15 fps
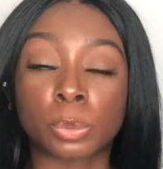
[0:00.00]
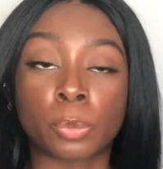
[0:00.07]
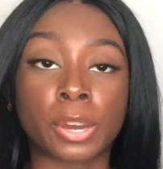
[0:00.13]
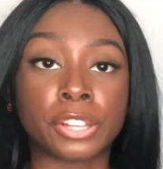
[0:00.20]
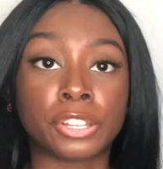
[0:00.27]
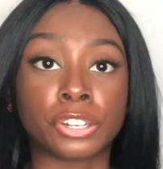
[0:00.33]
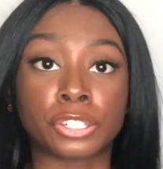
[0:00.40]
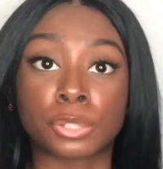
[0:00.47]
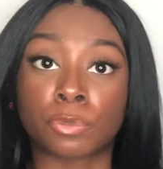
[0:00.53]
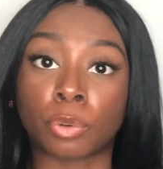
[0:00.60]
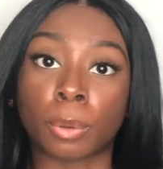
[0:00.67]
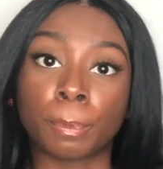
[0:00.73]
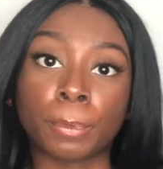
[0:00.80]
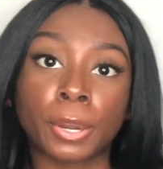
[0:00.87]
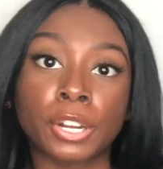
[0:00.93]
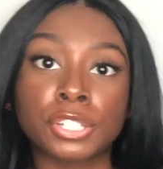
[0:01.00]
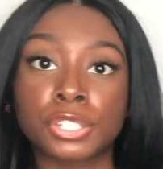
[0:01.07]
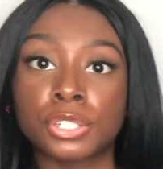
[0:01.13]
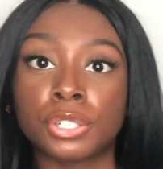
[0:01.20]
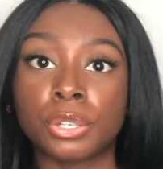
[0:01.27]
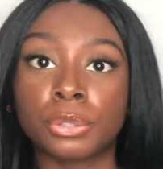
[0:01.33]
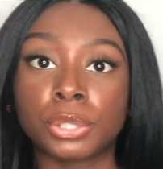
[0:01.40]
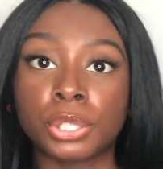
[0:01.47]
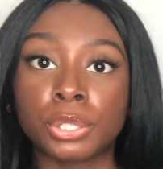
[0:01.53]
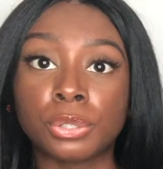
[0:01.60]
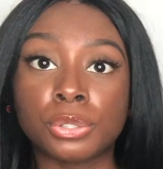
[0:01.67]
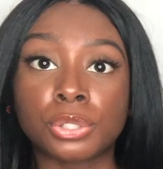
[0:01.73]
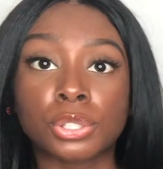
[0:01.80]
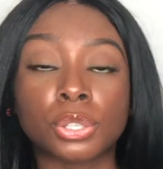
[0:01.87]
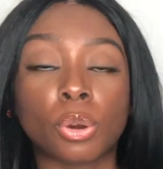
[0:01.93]
whether it's for personal
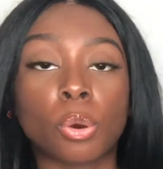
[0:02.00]
use